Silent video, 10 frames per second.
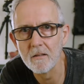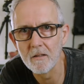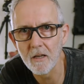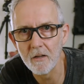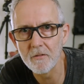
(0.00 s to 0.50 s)
the
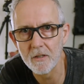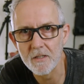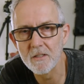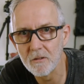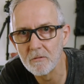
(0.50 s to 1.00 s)
K3
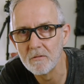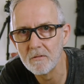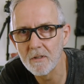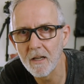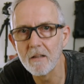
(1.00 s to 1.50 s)
still
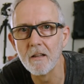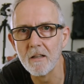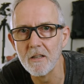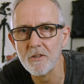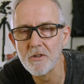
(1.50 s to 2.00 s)
had that
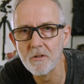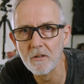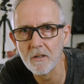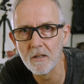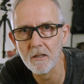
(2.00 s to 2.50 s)
edge
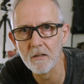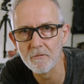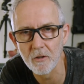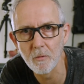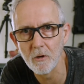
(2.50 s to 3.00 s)

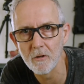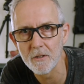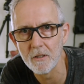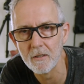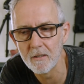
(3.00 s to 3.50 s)
for
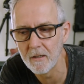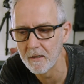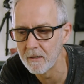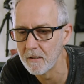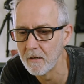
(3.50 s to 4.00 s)
quality,
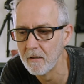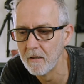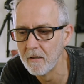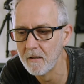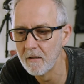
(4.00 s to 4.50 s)
that
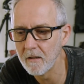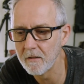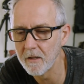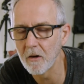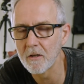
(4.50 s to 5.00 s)

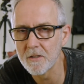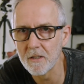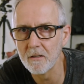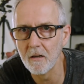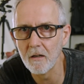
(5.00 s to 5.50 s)
I could
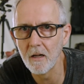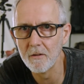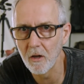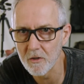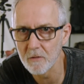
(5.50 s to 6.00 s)
see a
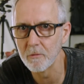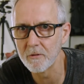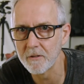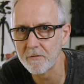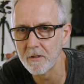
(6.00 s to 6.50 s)
noticeable
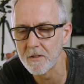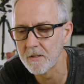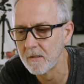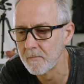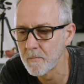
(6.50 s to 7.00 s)
difference.
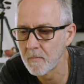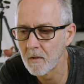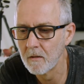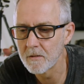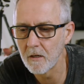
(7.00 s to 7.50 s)

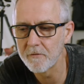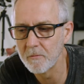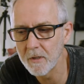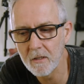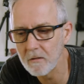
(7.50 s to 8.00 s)
So for
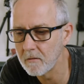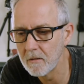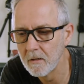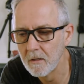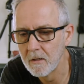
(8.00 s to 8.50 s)
me,
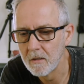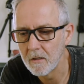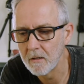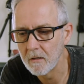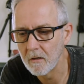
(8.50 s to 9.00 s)

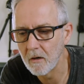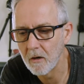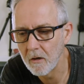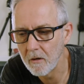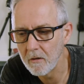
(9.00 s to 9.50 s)

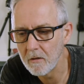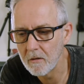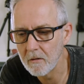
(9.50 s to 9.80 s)
I'll